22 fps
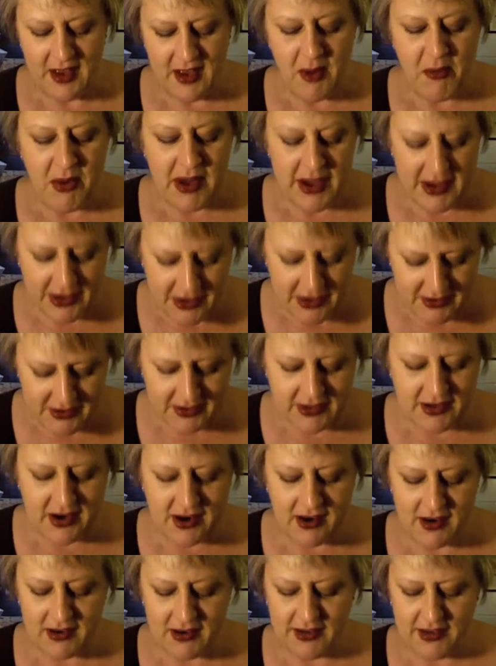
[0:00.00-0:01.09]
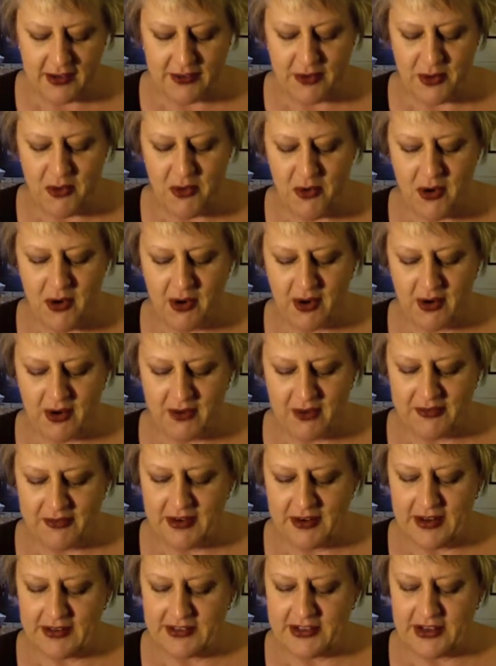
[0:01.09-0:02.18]
By a good car length or more,
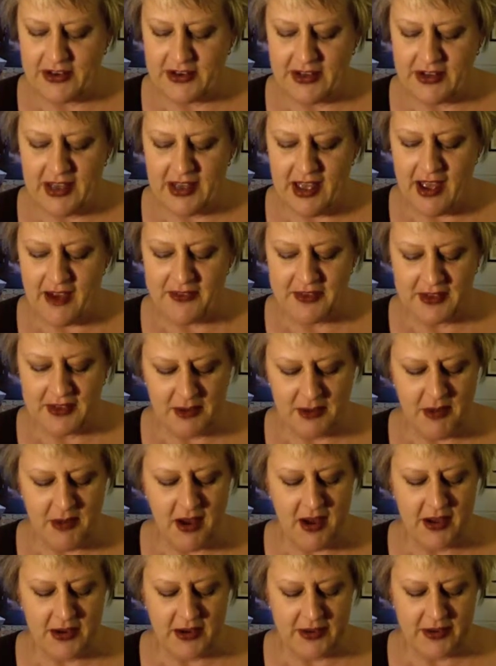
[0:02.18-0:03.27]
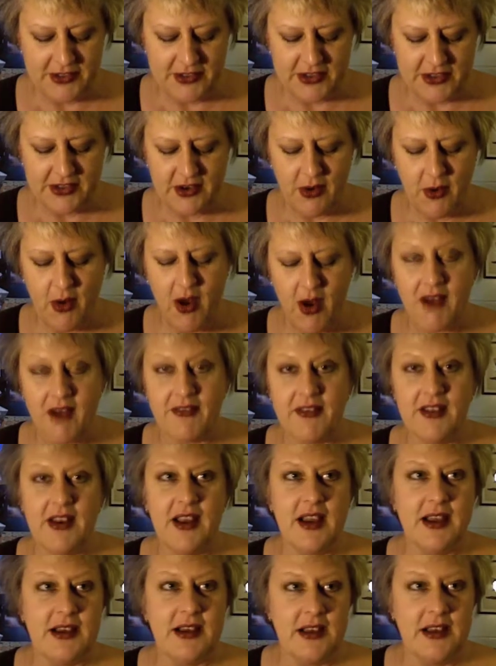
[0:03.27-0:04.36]
girlfriend, Jerry laughed. Come on, you have to show off, and
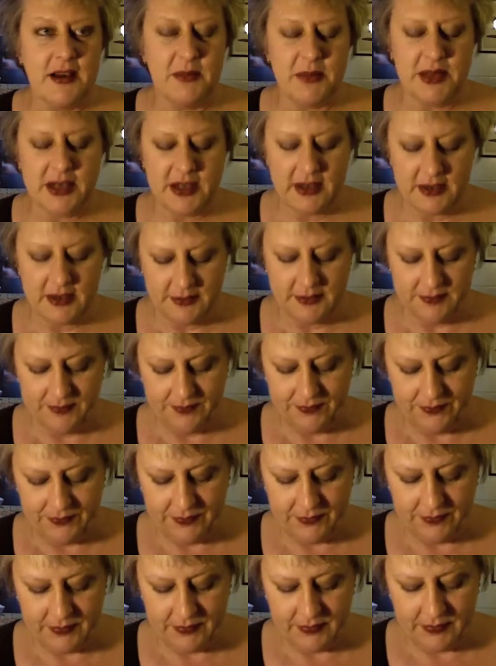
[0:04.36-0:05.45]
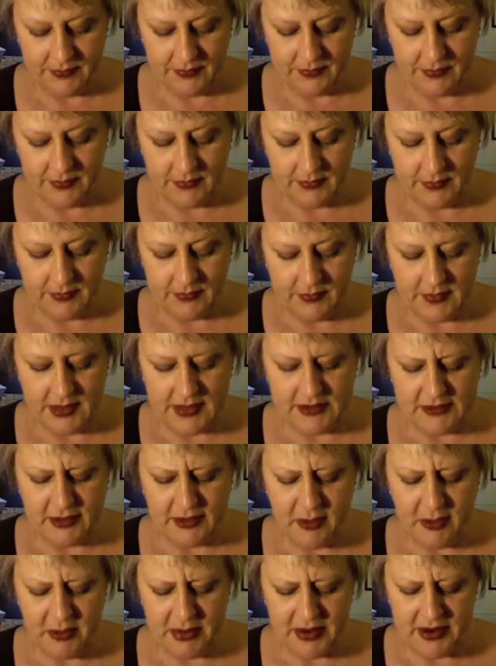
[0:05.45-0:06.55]
I need a beer. They
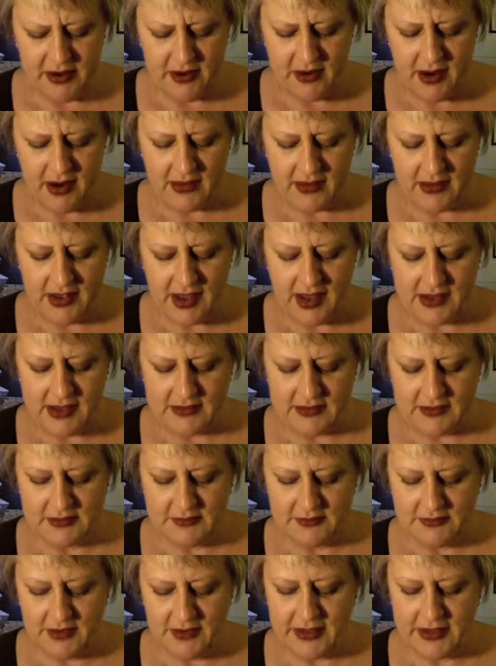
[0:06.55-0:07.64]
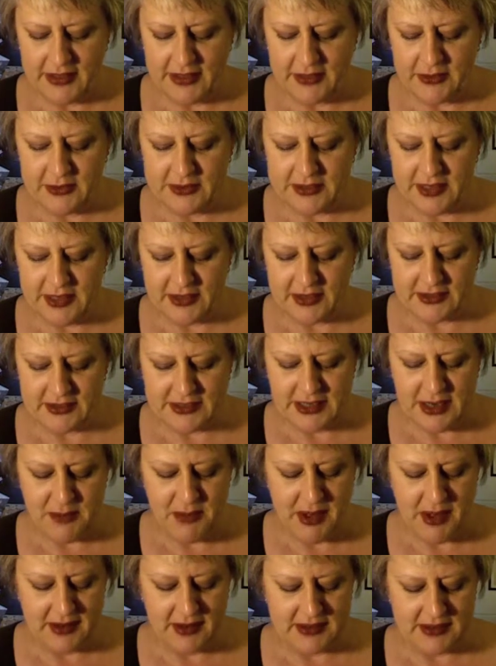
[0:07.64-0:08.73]
sell beer? Ella asked, finally loosening her
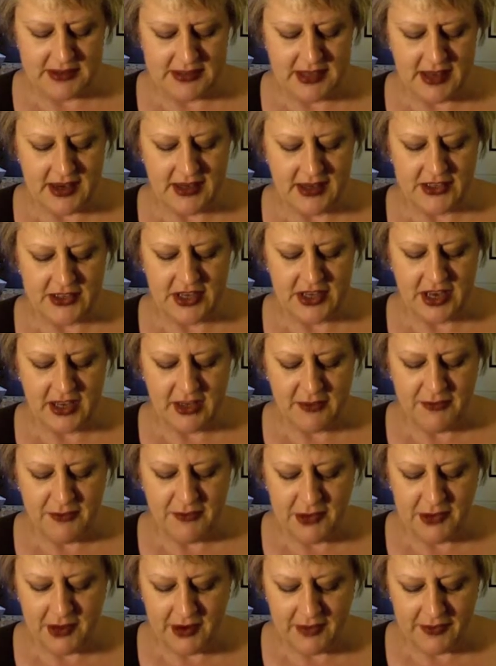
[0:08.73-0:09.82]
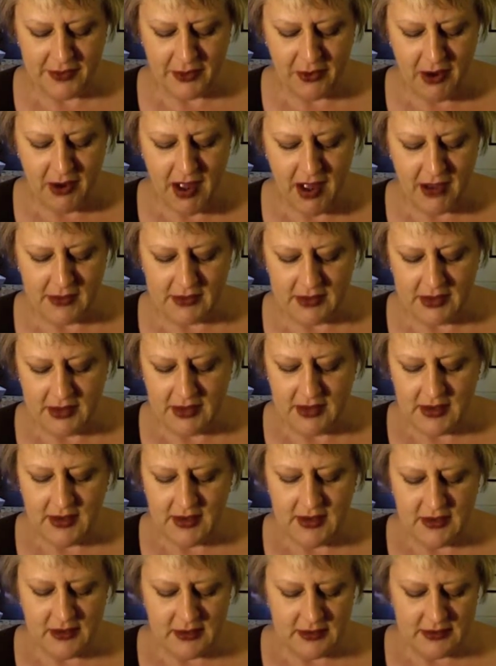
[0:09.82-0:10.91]
seatbelt and setting a shaky foot on the ground.
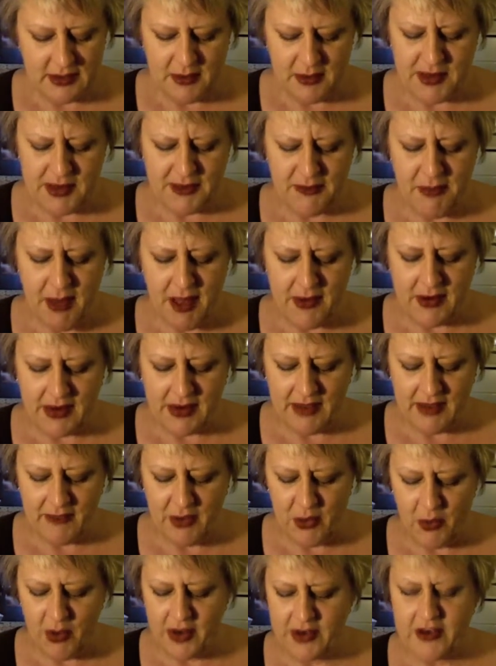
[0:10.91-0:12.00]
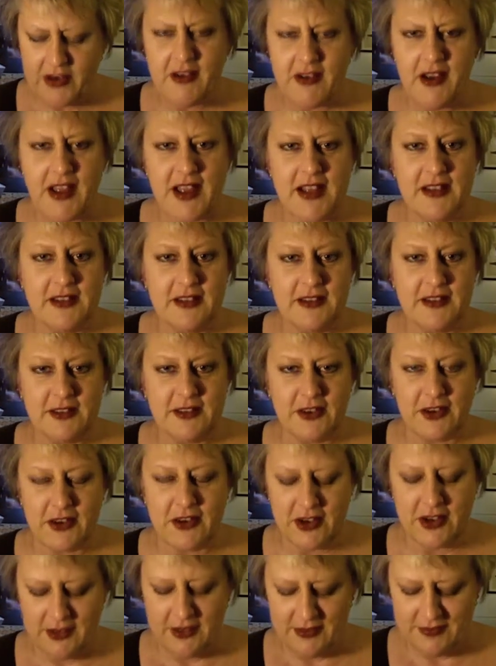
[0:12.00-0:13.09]
Somebody's bound to give you one. You're Ace's
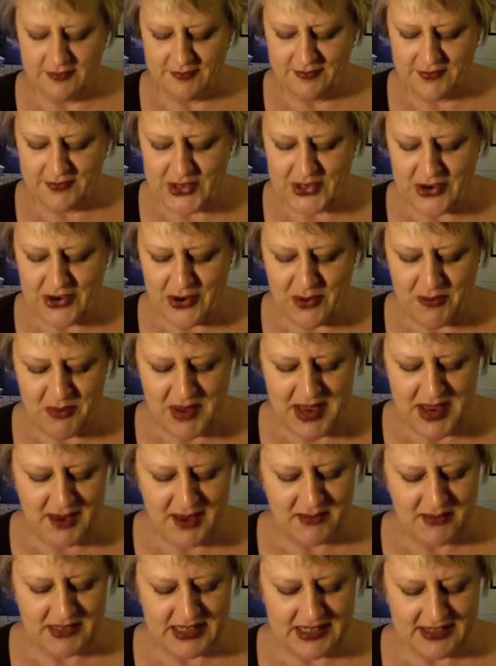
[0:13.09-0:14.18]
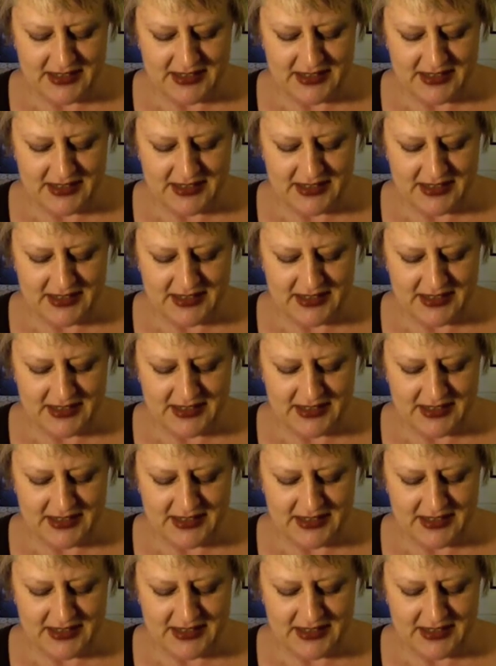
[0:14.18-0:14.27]
girl. Jerry beamed.